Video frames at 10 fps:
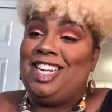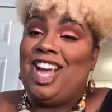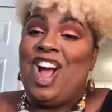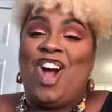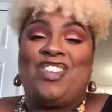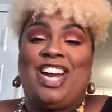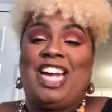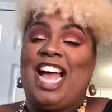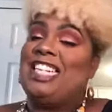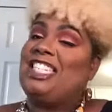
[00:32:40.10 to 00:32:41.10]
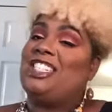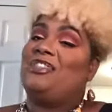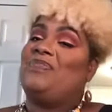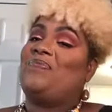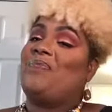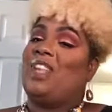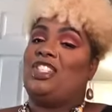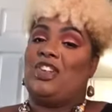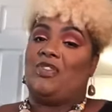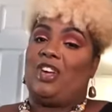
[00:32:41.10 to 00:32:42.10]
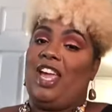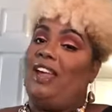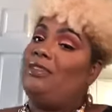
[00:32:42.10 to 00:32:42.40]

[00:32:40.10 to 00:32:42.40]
All right, guys, don't forget,